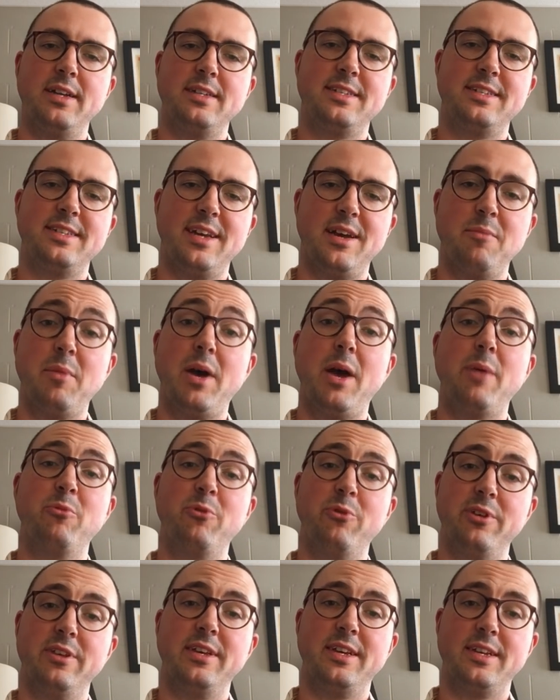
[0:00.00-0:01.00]
But
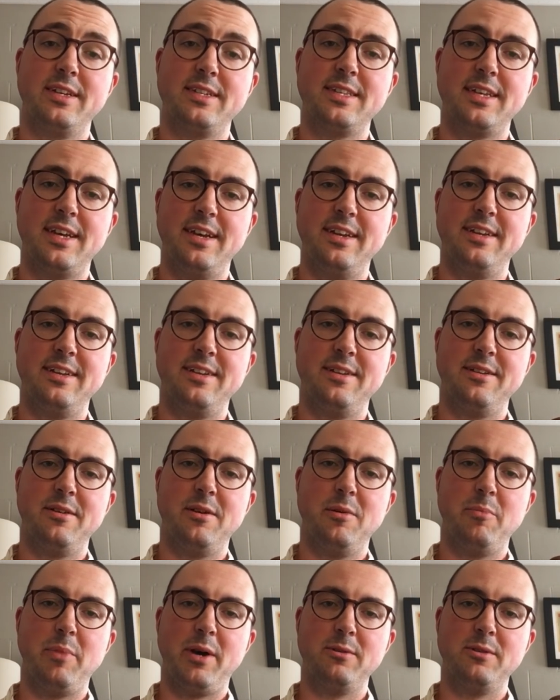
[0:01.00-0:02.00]
I'm really
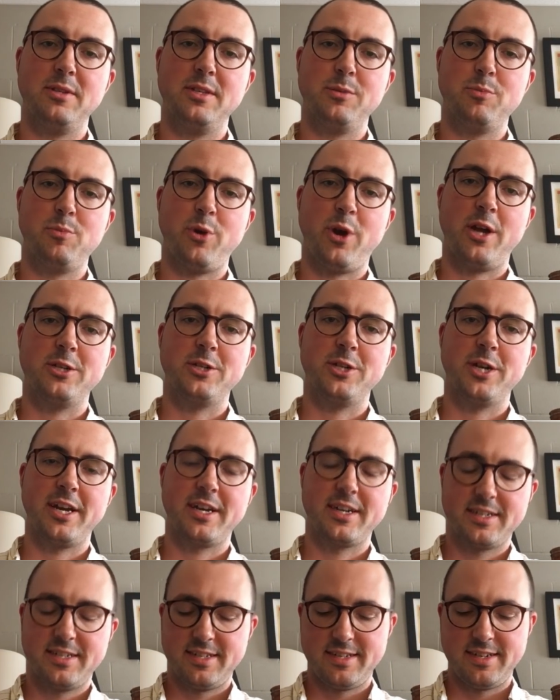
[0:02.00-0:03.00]
excited about this
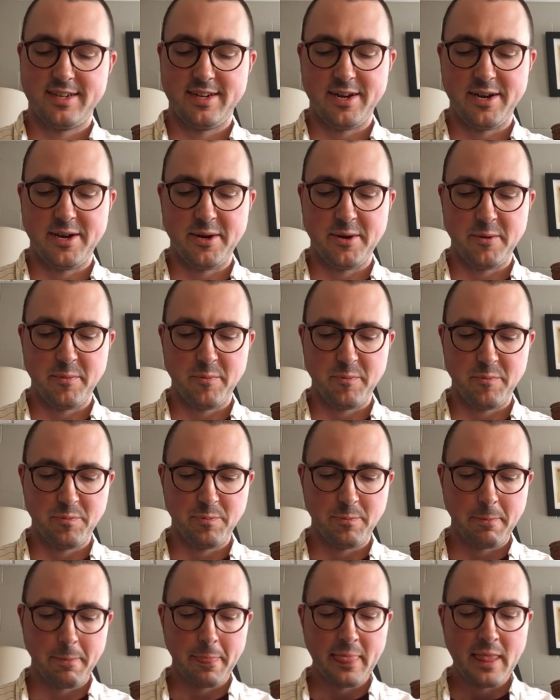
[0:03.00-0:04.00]
project.
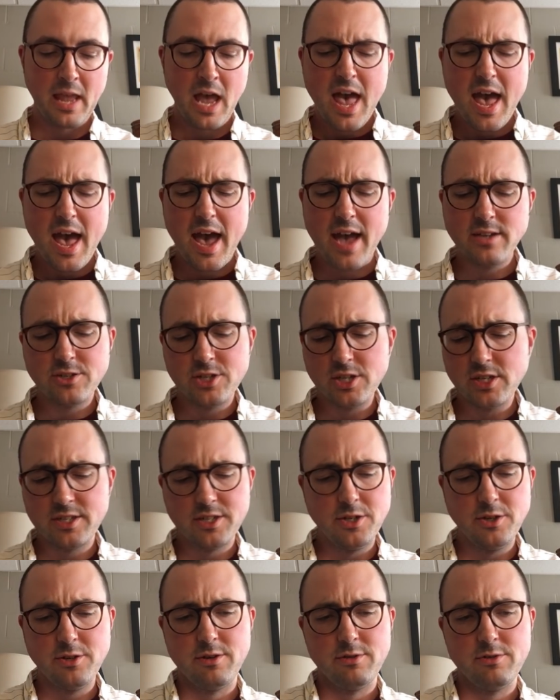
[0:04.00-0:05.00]

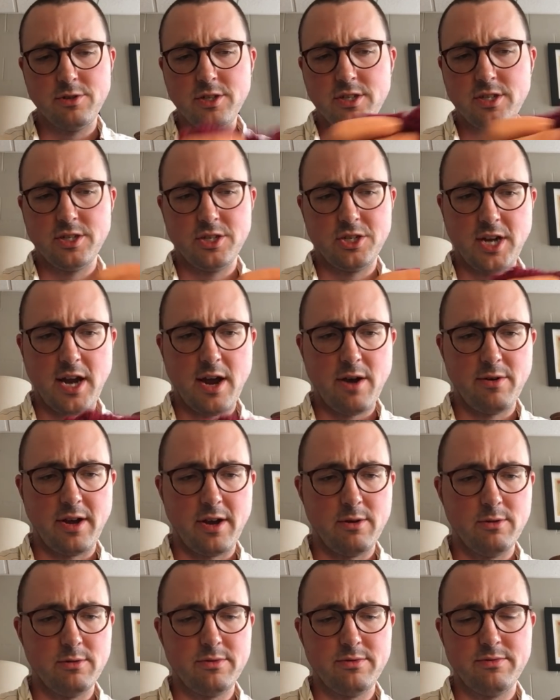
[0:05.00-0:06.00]
And just a
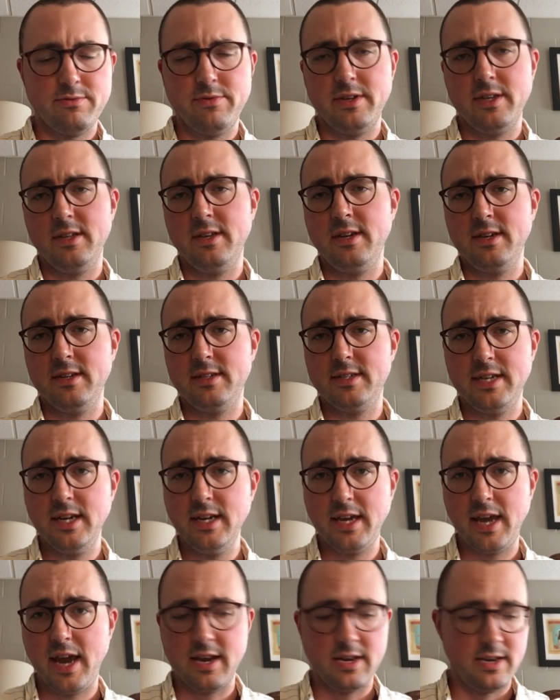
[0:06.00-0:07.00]
shout out, really.
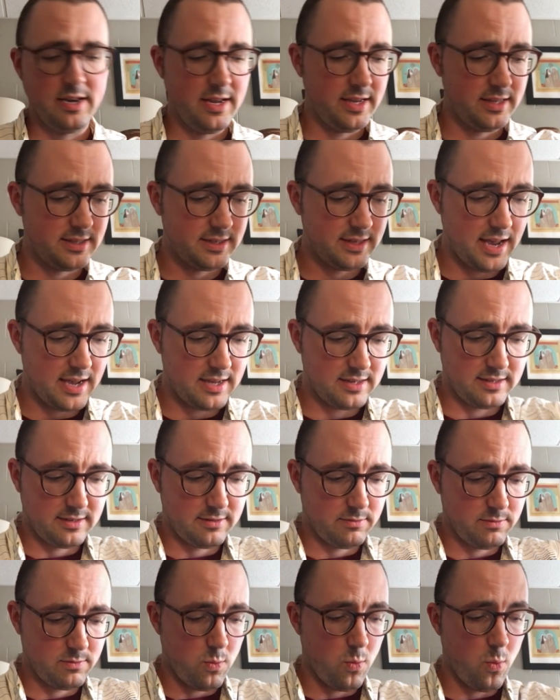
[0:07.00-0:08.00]
Tin Can Knits
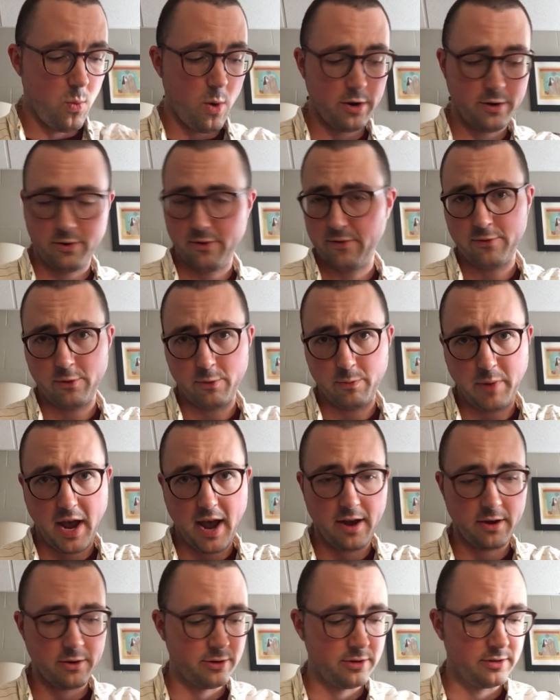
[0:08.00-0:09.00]
has
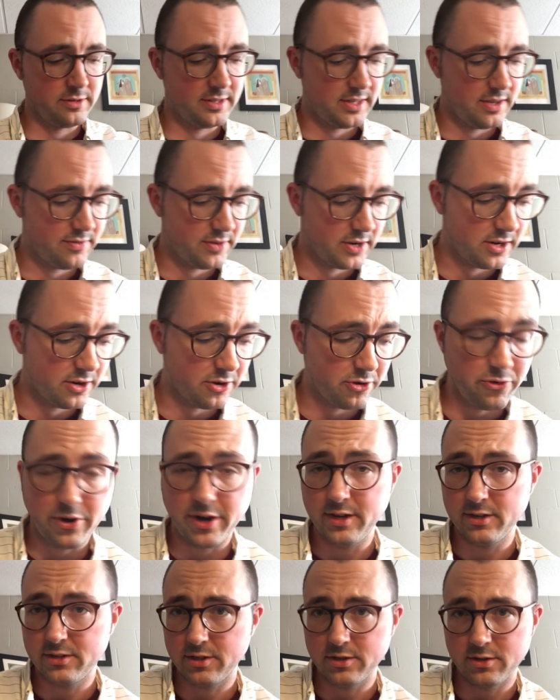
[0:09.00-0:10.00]
wonderful patterns. They've
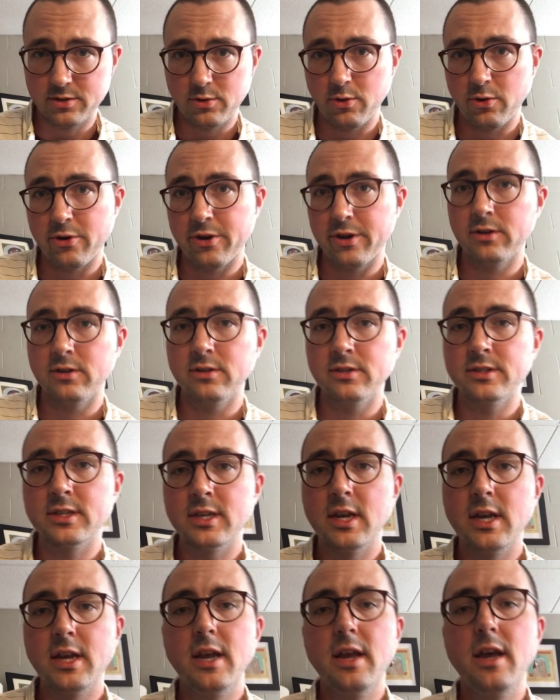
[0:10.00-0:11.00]
got great
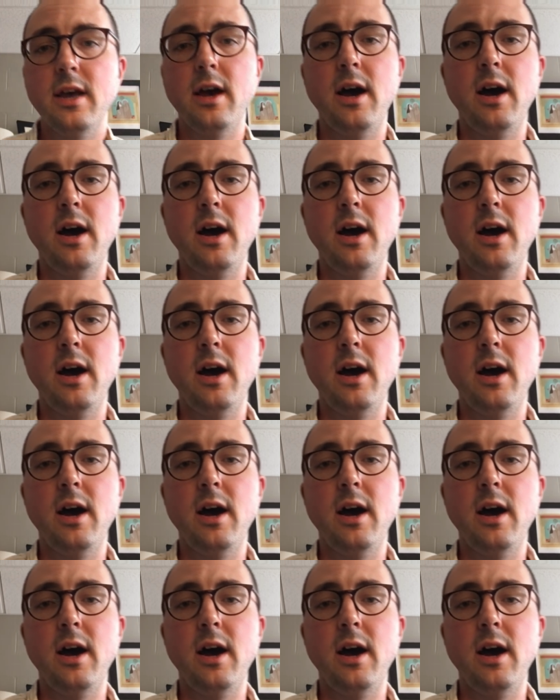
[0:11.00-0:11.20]
tutorials.